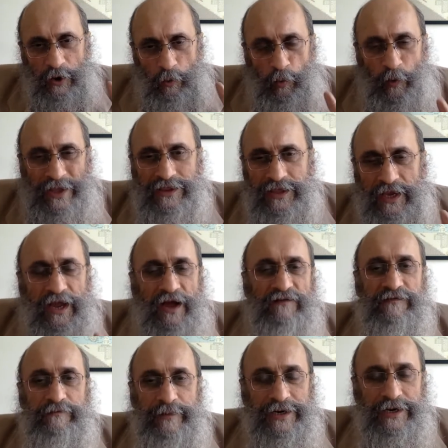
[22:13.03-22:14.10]
When the
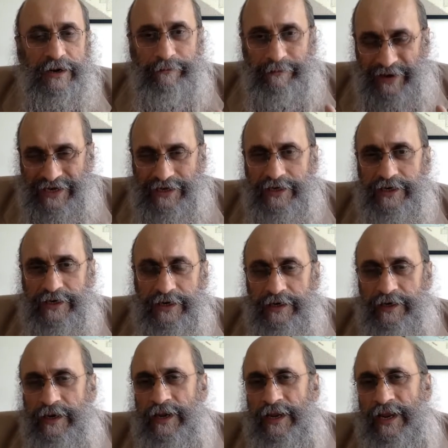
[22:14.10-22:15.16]
government amended it